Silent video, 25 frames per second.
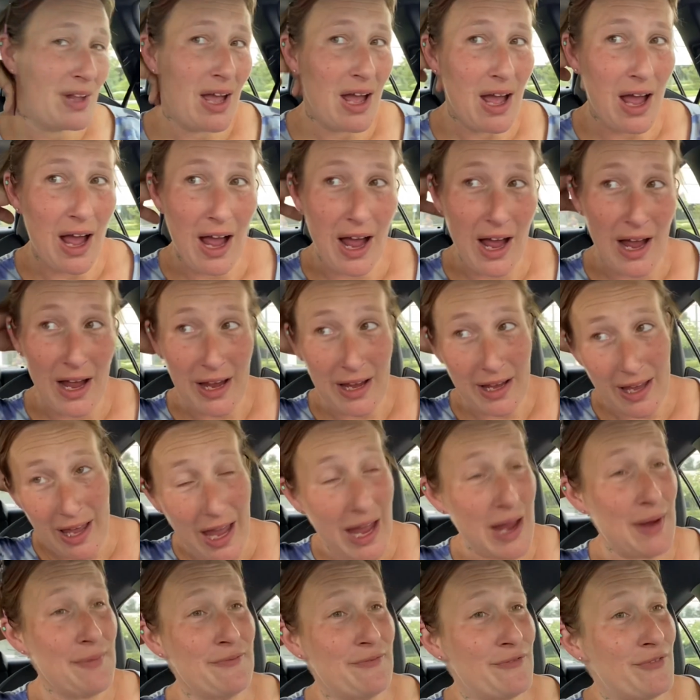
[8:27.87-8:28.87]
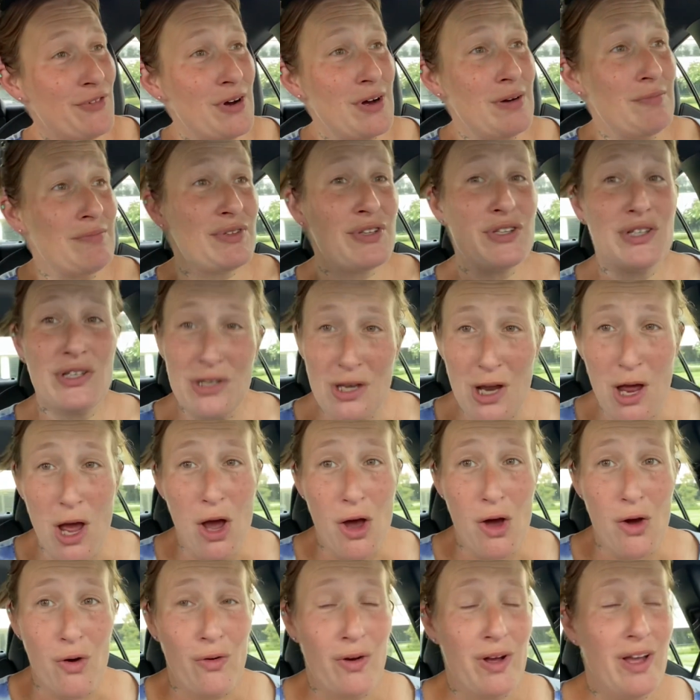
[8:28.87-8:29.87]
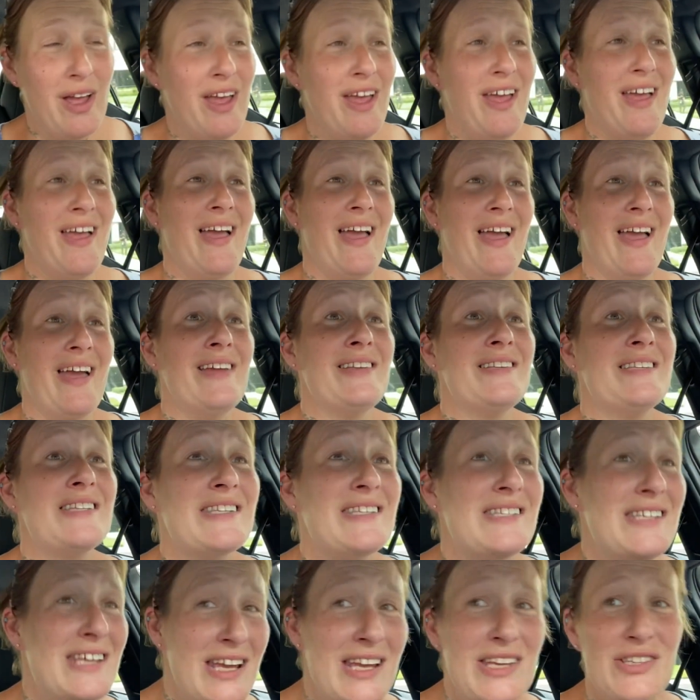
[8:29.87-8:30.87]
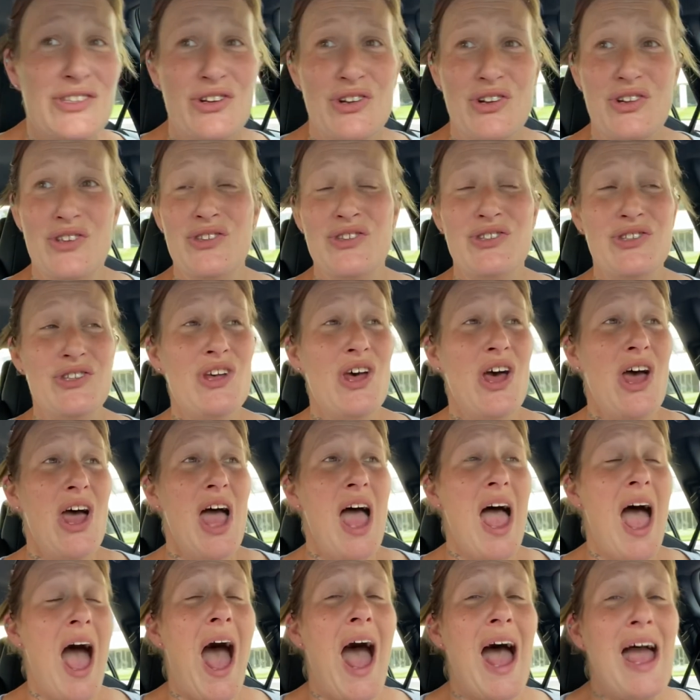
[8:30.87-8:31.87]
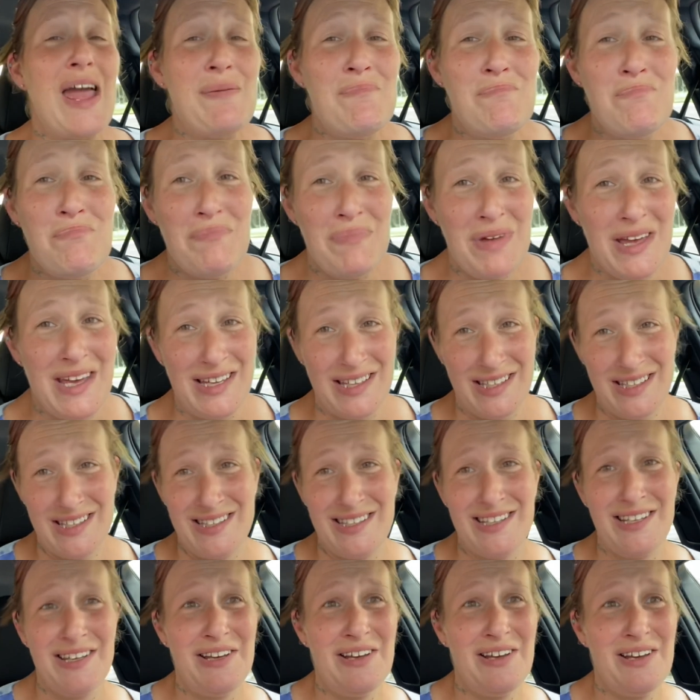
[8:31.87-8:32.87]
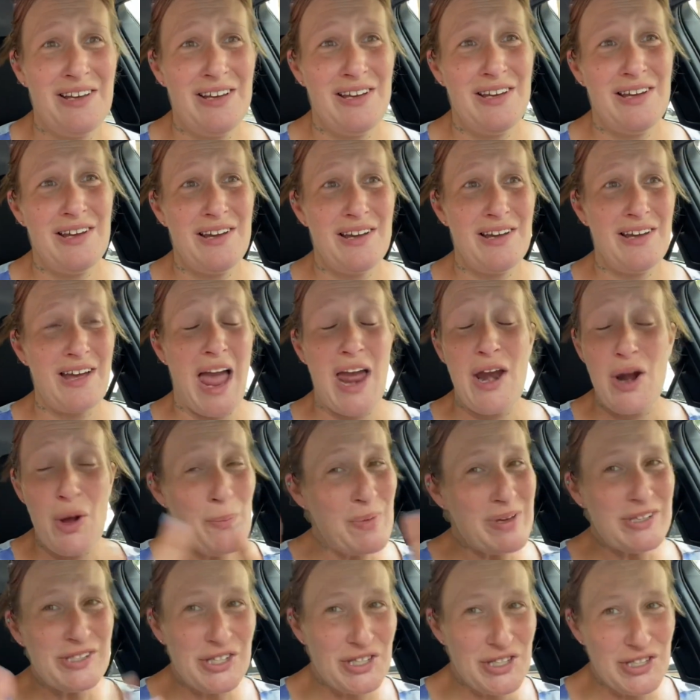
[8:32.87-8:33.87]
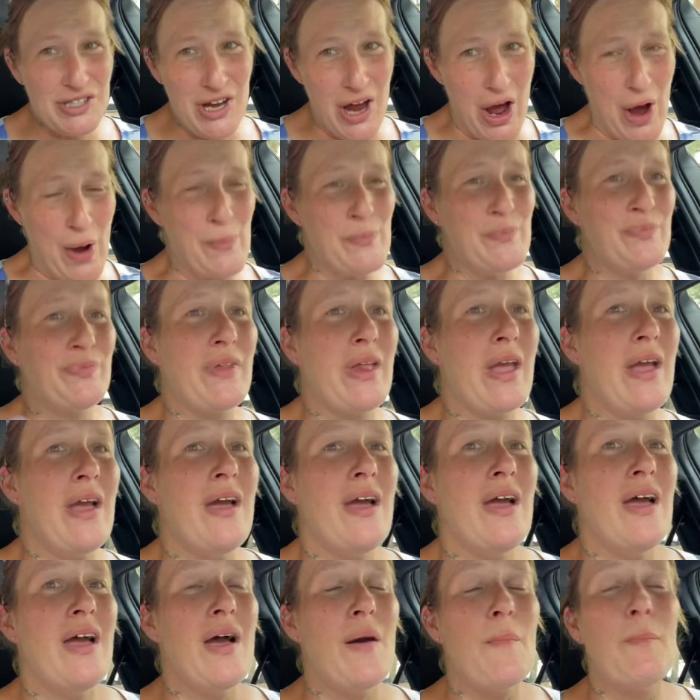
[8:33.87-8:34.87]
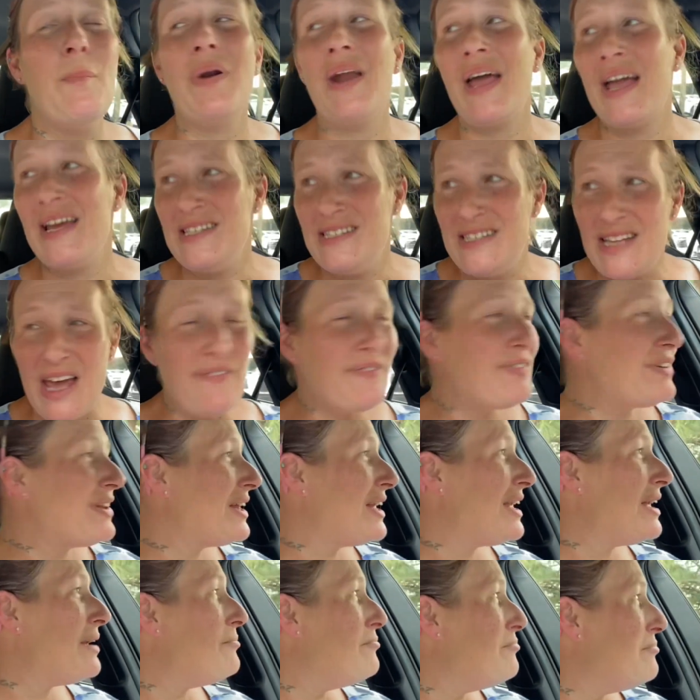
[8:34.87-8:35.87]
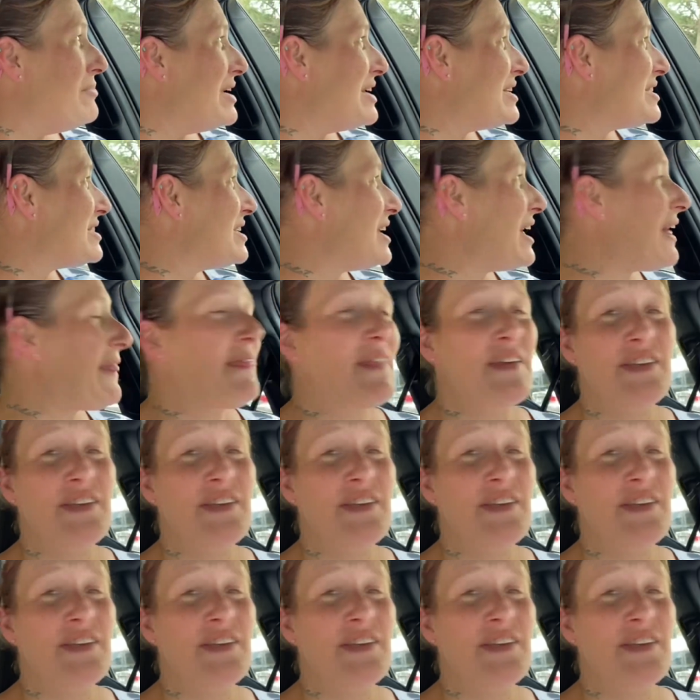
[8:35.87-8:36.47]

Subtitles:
I came from snow and seasons. I don't miss the snow, but I definitely miss the